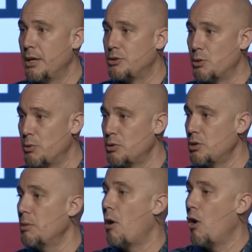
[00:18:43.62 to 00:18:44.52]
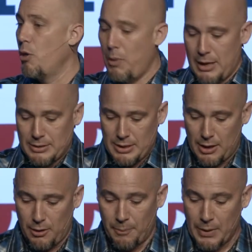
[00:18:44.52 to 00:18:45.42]
Jerusalem all the way
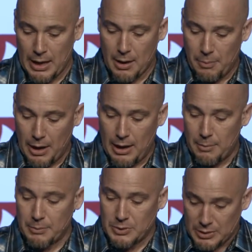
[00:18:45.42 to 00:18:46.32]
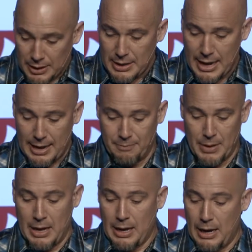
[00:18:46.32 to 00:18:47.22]
until Palm Sunday.
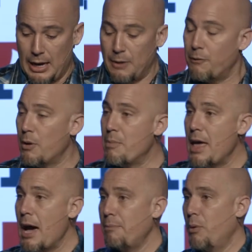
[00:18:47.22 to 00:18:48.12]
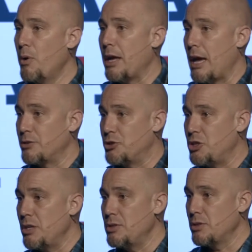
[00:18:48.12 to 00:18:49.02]
Uh, and from that point, as
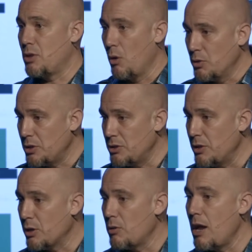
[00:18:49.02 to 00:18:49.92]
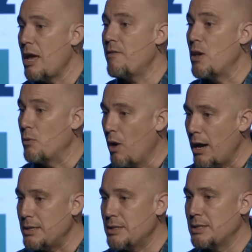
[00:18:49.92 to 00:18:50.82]
Jesus goes into the grave, he
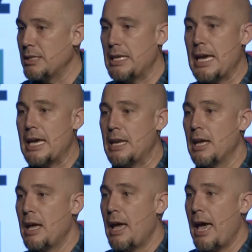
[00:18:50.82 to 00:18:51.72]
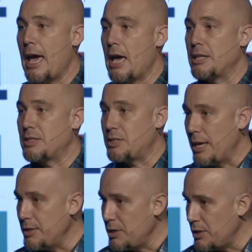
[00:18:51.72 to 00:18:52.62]
rises again and
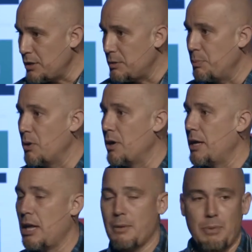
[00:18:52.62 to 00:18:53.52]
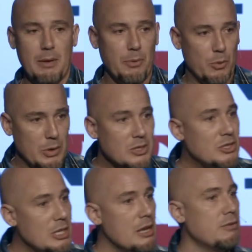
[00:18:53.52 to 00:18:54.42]
sends his spirit, and people
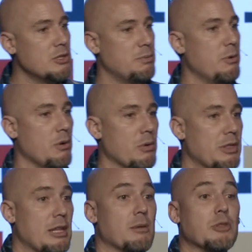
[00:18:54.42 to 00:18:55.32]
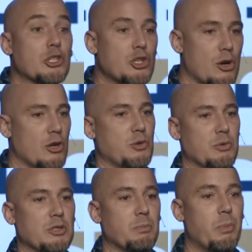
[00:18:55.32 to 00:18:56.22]
receive the spirit within them. The church
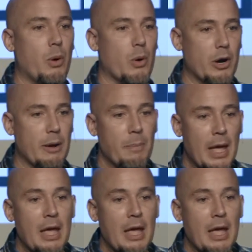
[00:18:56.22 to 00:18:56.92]
was born.